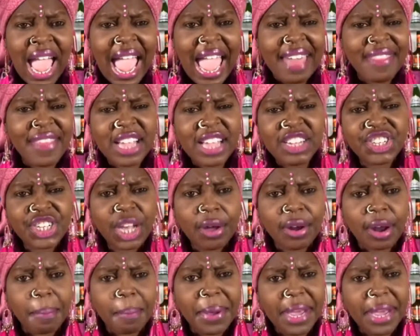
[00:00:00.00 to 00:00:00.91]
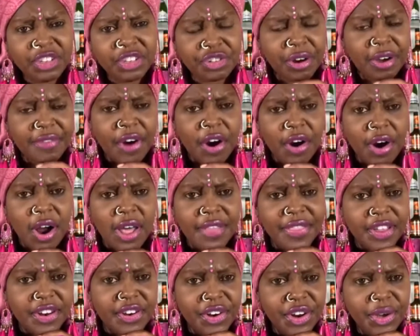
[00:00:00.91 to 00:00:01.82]
And they showed a picture of her on
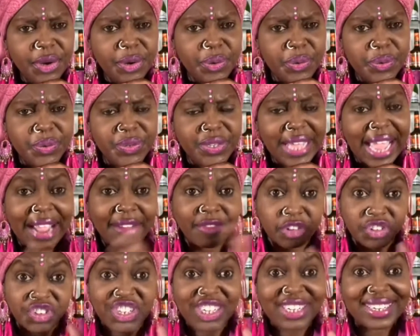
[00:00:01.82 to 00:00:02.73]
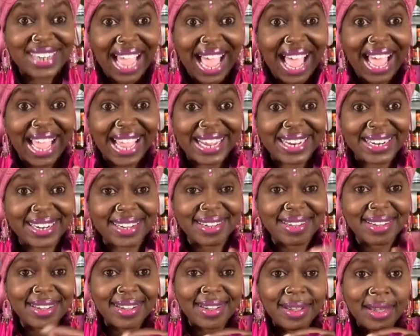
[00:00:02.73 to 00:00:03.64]
the news after she died.
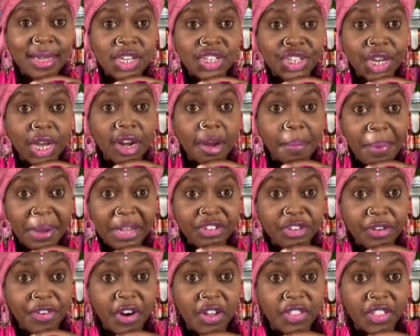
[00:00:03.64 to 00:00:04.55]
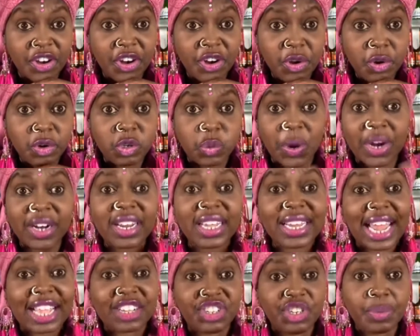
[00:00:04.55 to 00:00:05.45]
Showed a picture of her on the news where it
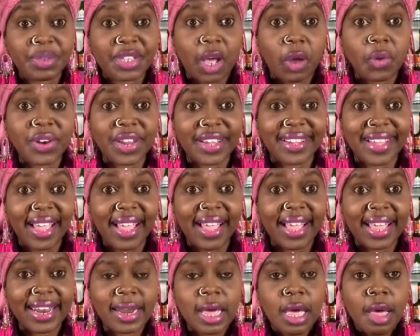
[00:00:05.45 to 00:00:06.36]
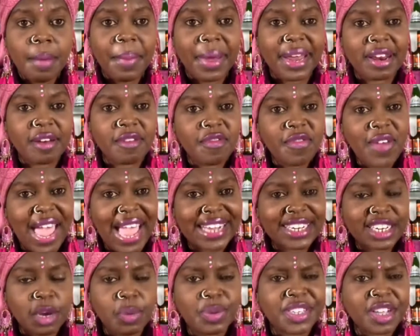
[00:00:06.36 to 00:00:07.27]
looked like she was holding a gun. But in
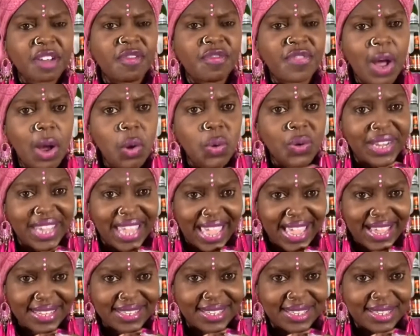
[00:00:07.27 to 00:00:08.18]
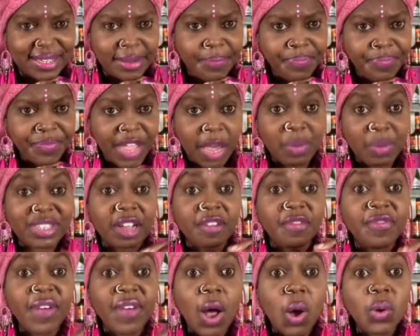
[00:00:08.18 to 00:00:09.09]
fact, it was a phone case. It was
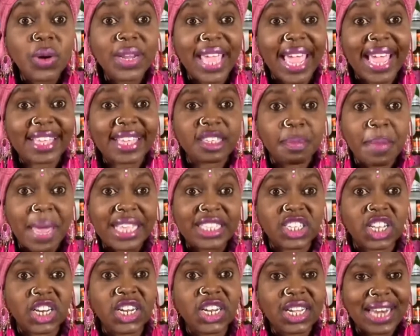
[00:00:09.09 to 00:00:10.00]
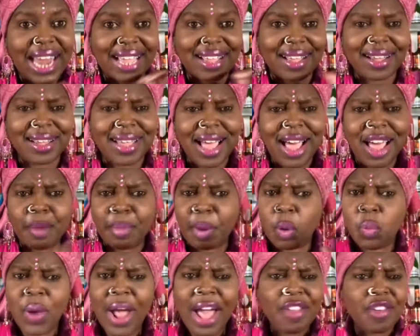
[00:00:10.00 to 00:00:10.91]
a phone case made to look like a gun.
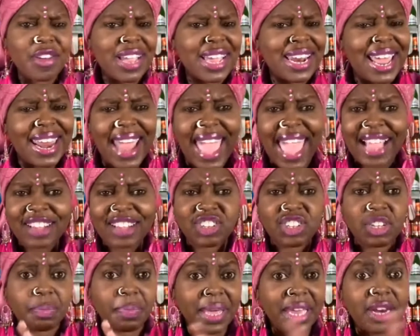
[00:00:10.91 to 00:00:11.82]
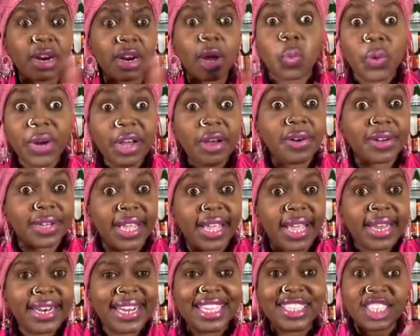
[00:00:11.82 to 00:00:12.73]
But whether it had actually been a real
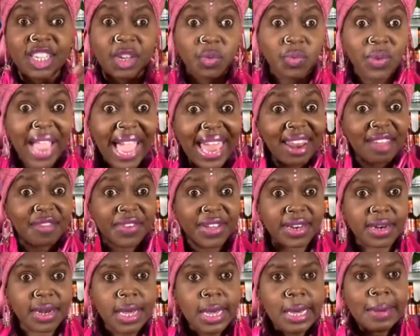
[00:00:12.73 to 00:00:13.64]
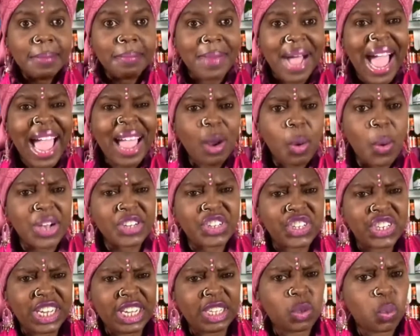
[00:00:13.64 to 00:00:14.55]
gun is irrelevant. My
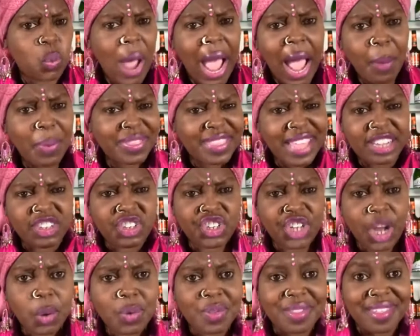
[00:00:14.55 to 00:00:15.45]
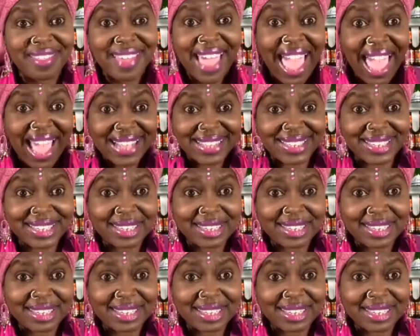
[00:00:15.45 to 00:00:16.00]
question is, why would they show that?